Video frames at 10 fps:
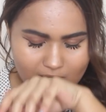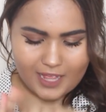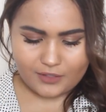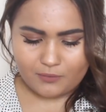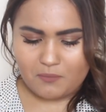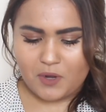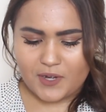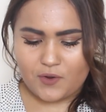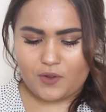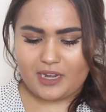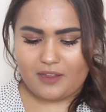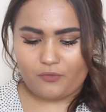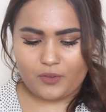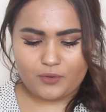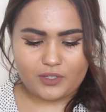And my god,
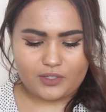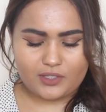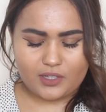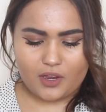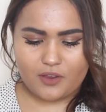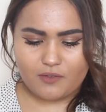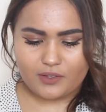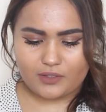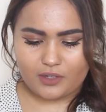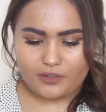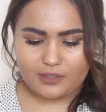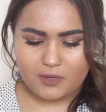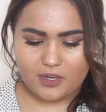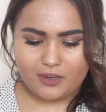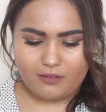it feels so
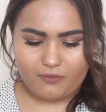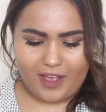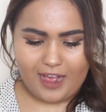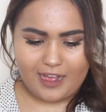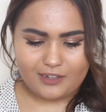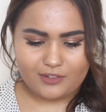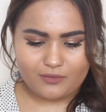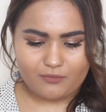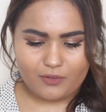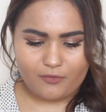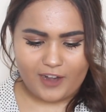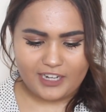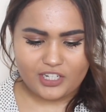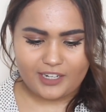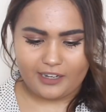smooth and
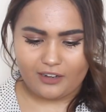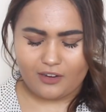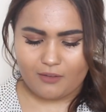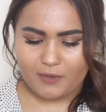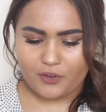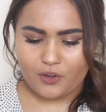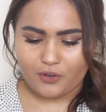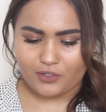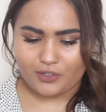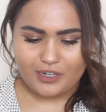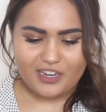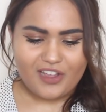refreshing. Oh my gosh.